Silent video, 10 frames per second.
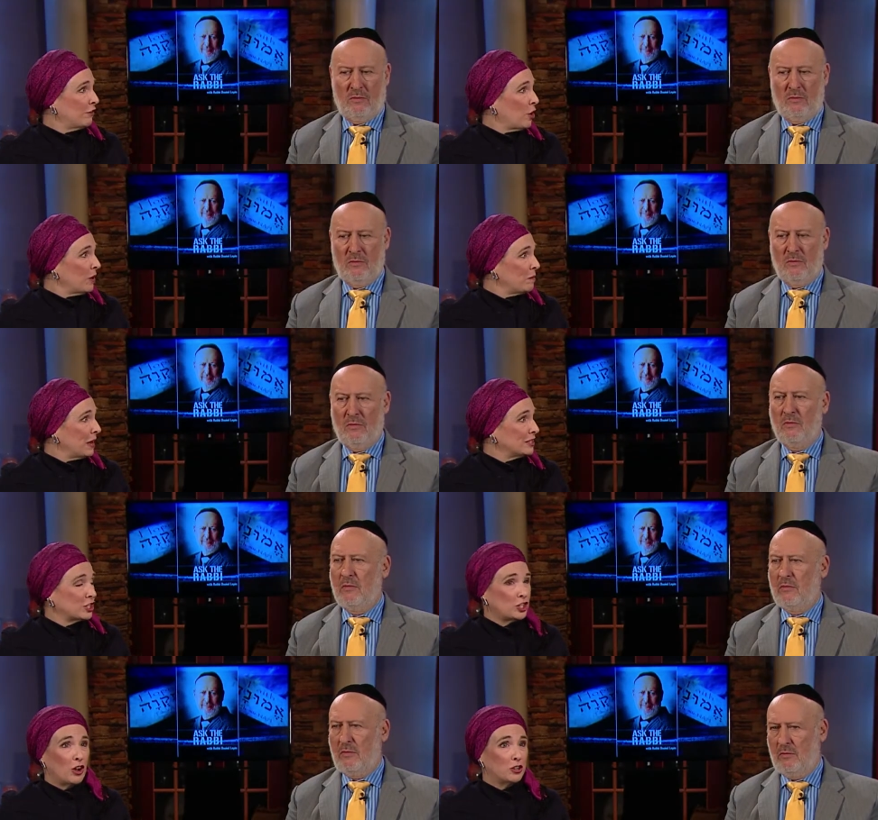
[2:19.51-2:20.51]
Speaker 1: going back
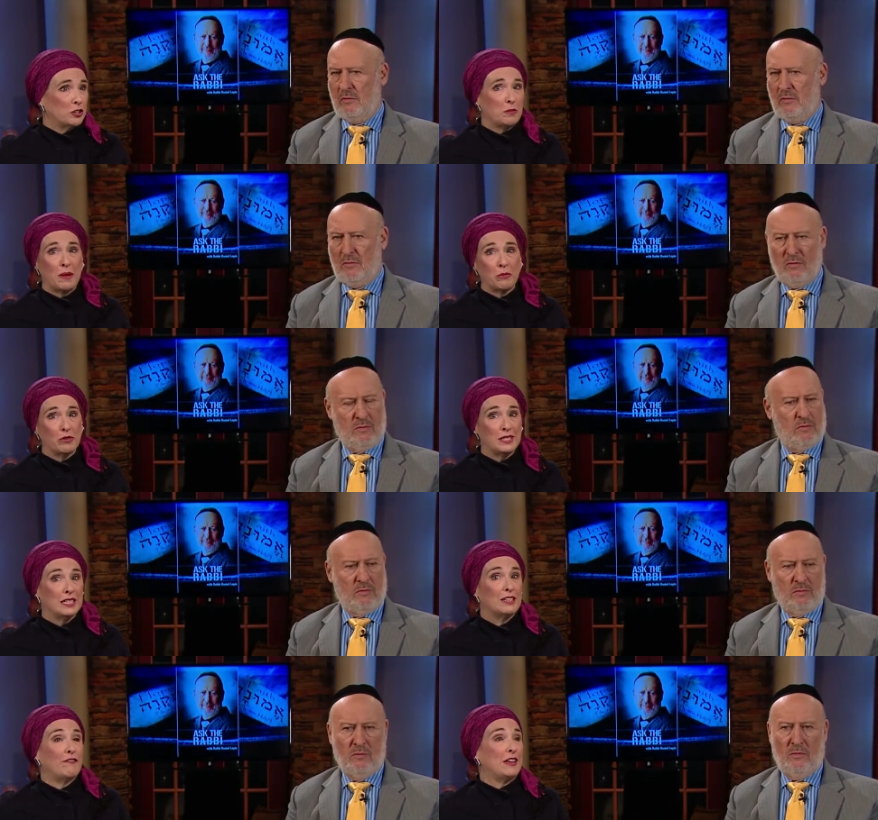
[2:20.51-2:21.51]
to childhood memories
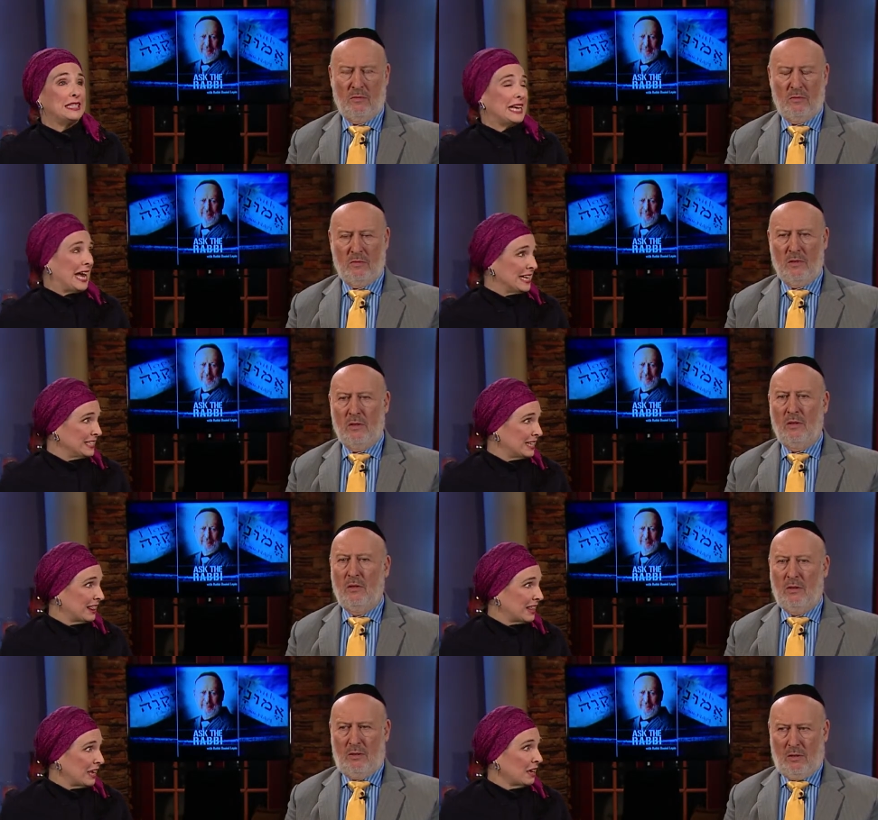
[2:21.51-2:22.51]
is a fantastic
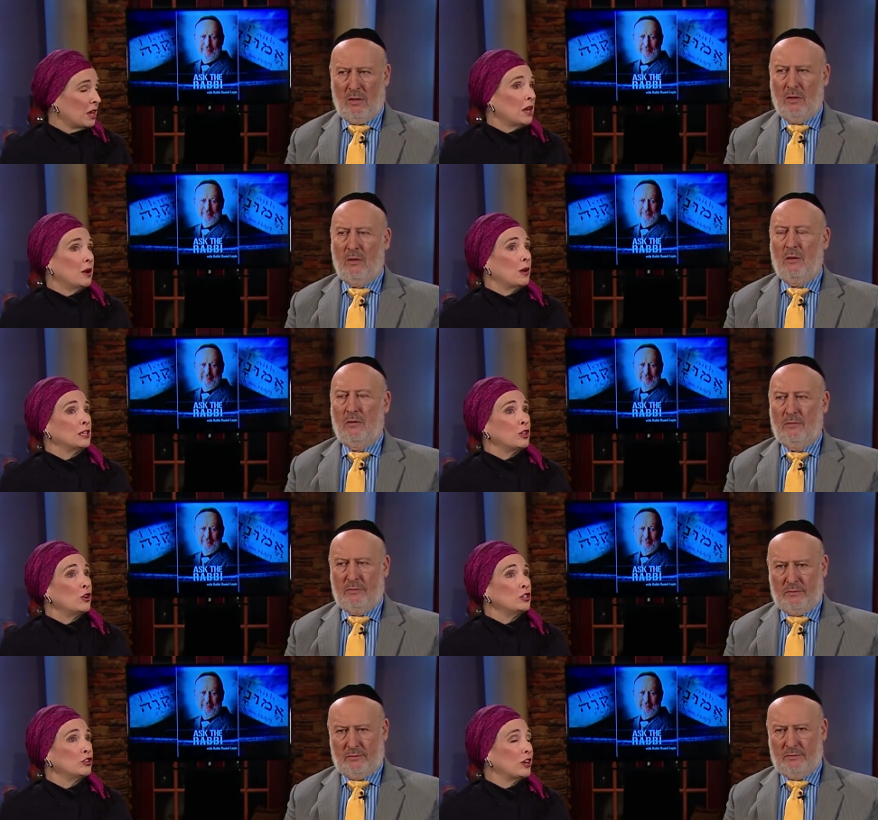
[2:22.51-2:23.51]
thing as
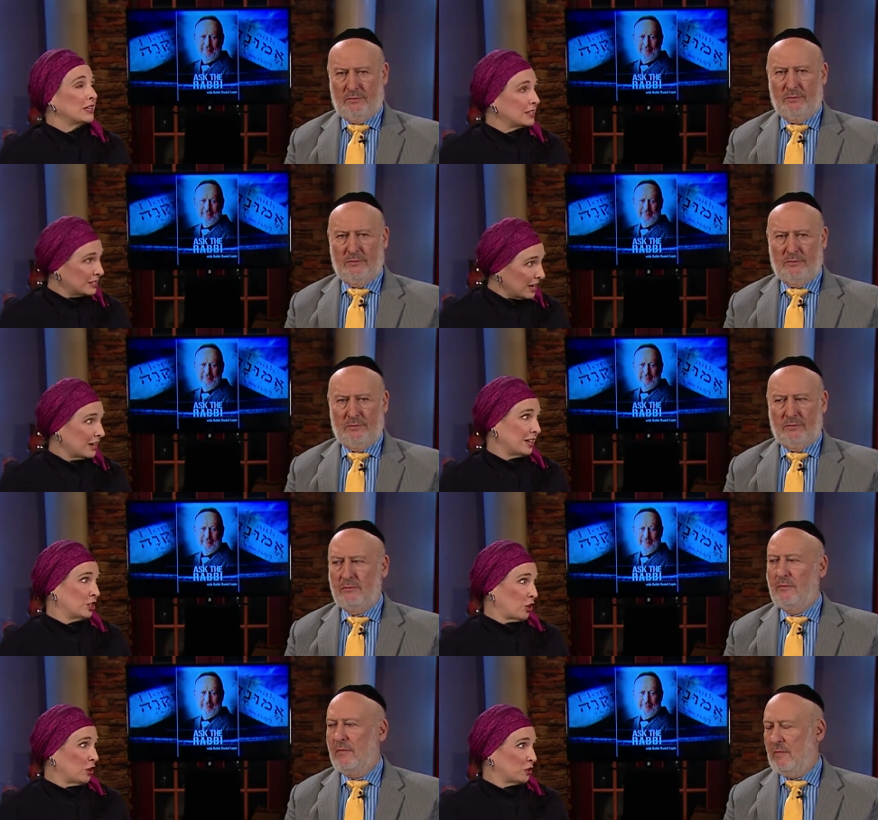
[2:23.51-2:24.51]
long as you're not stuck in
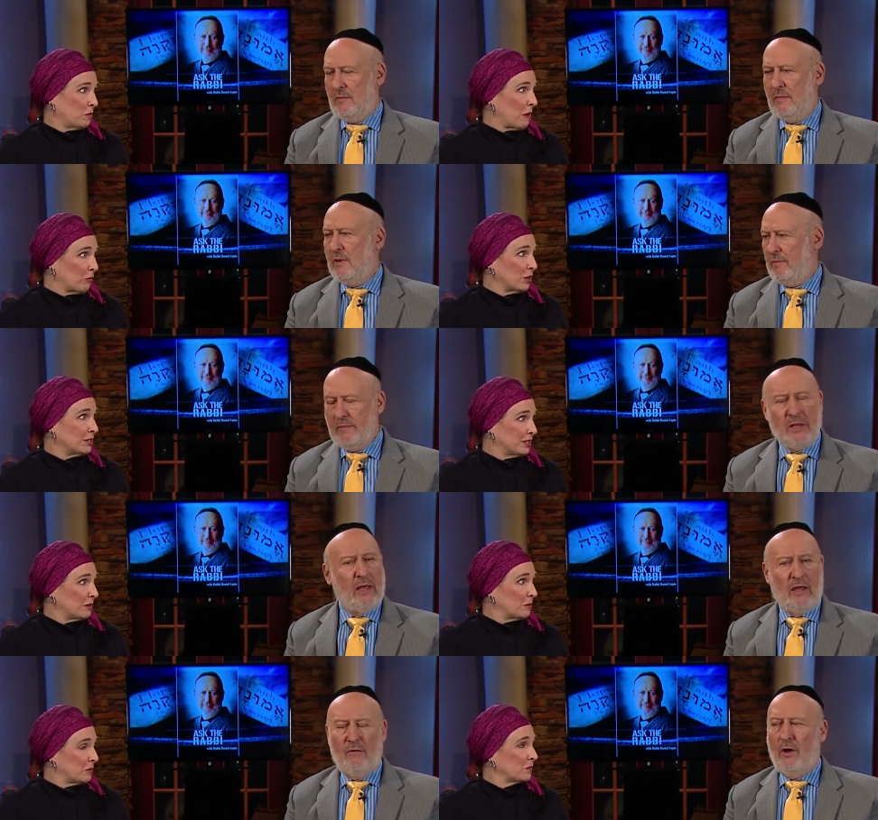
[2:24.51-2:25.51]
childhood memories.
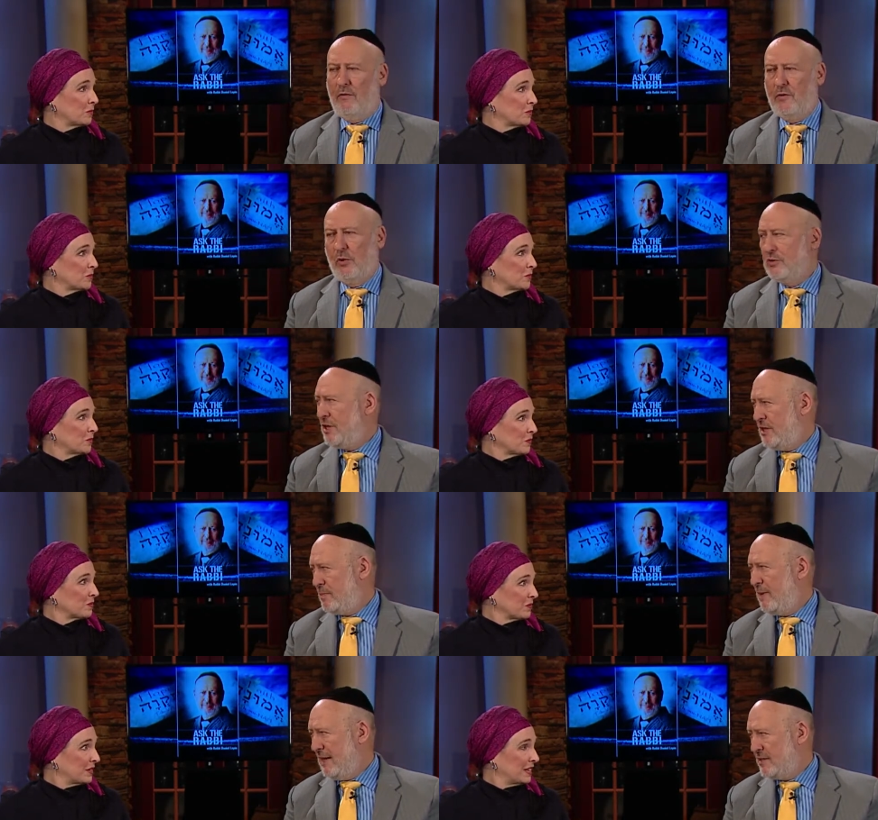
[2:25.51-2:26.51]
Speaker 2: Eh, eh, of course, there's
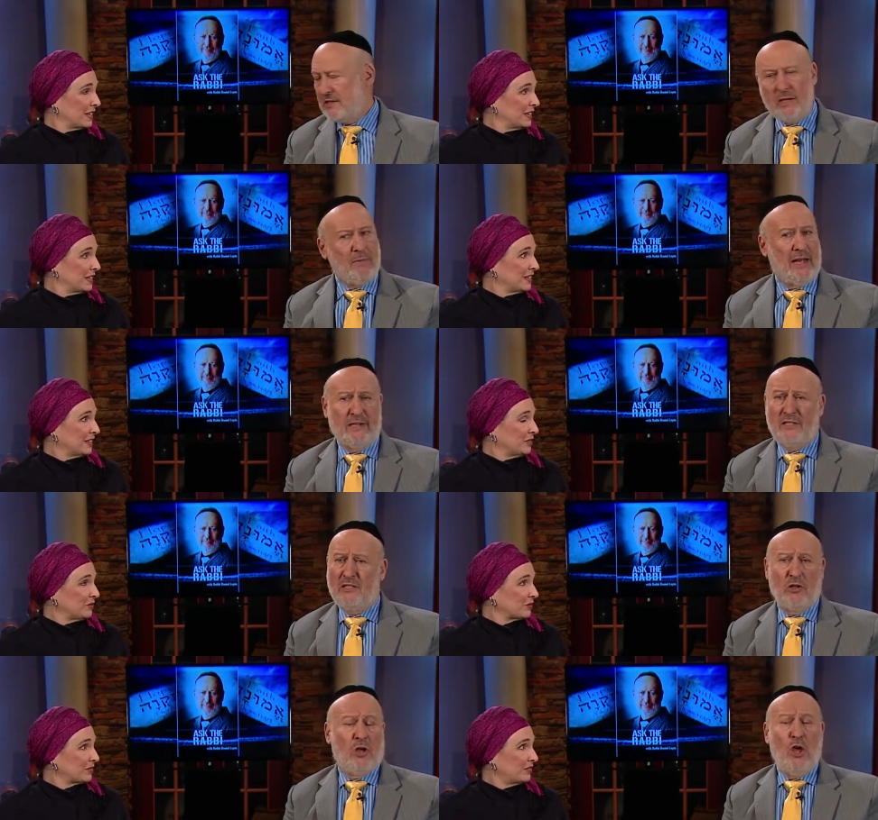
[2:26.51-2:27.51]
pluses and
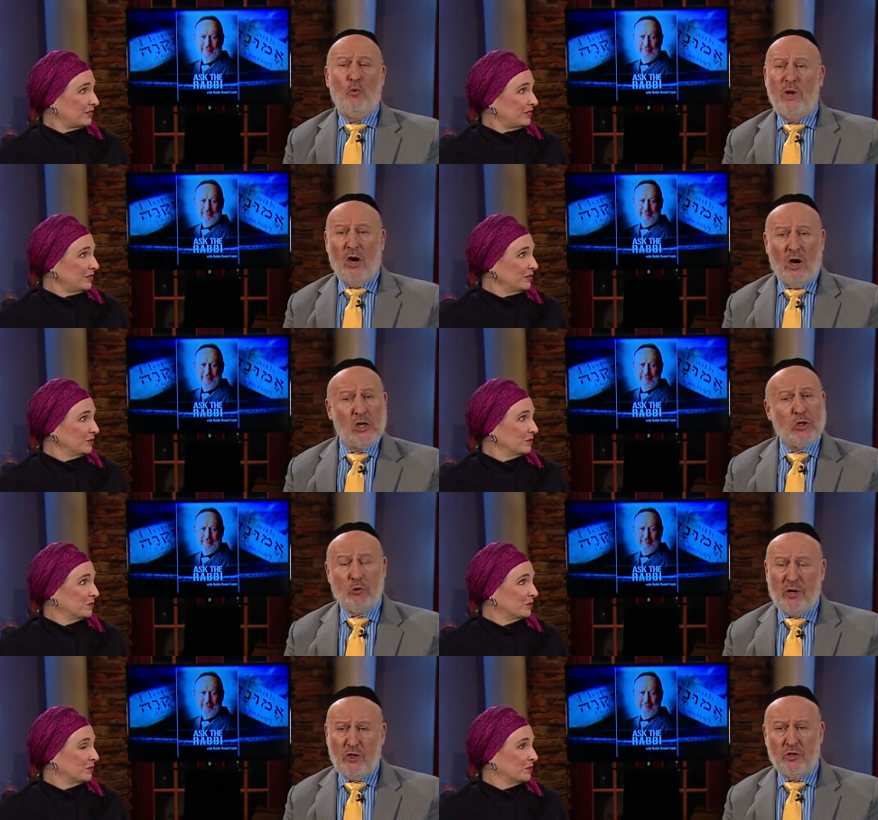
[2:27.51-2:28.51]
minuses. Look, we are
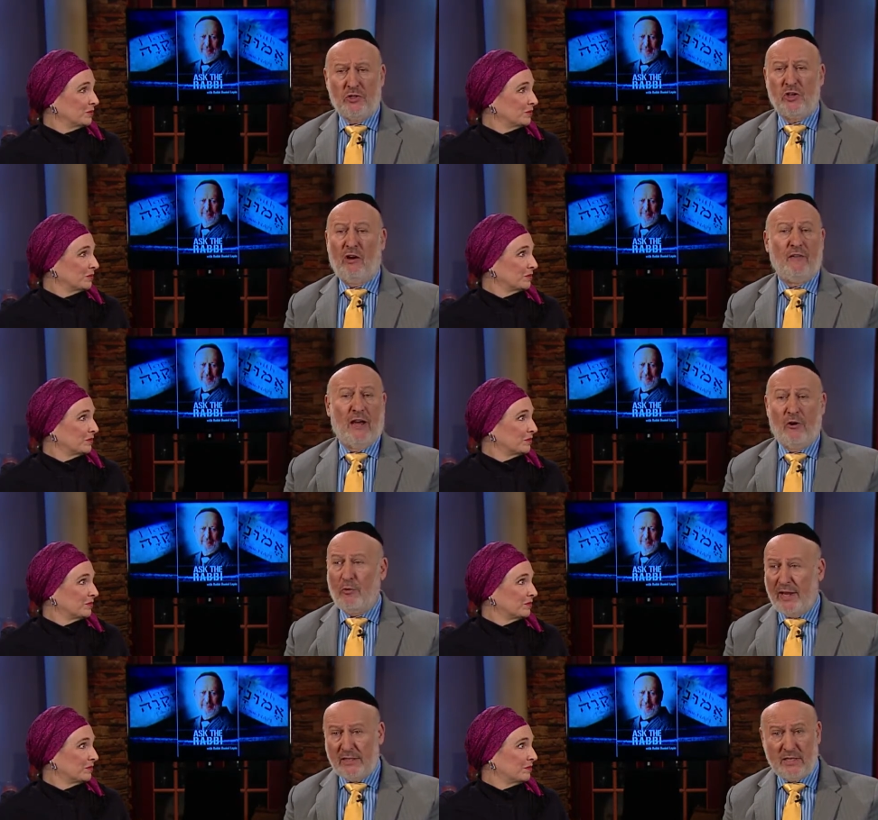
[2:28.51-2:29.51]
creatures of our
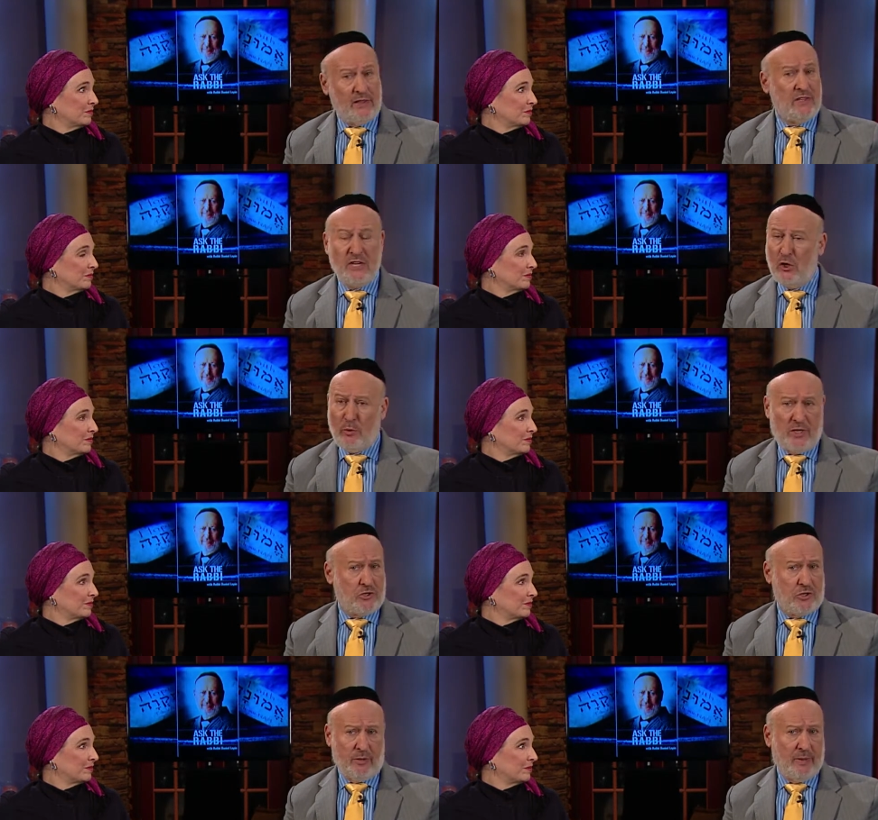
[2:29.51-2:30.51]
raising, there's no
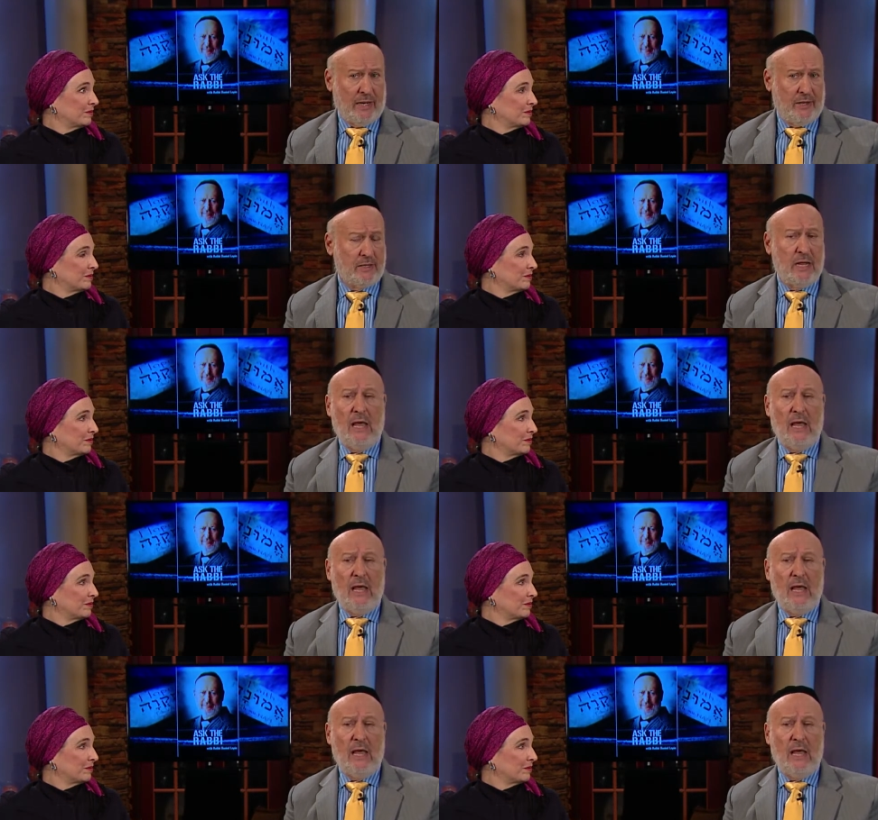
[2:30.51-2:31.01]
question about it.